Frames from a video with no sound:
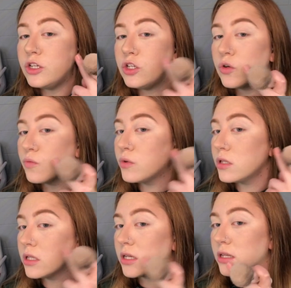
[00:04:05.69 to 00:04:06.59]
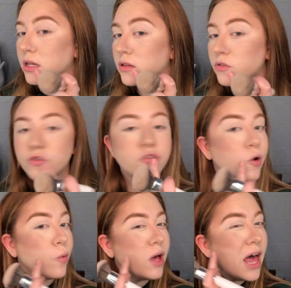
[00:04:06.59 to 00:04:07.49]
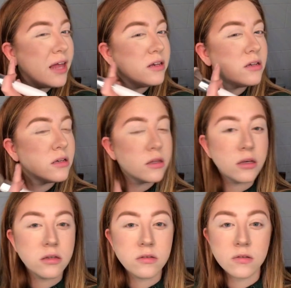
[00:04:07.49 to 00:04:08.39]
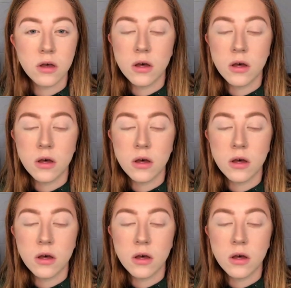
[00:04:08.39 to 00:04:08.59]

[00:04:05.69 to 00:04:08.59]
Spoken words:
don't really like that there's no end to this,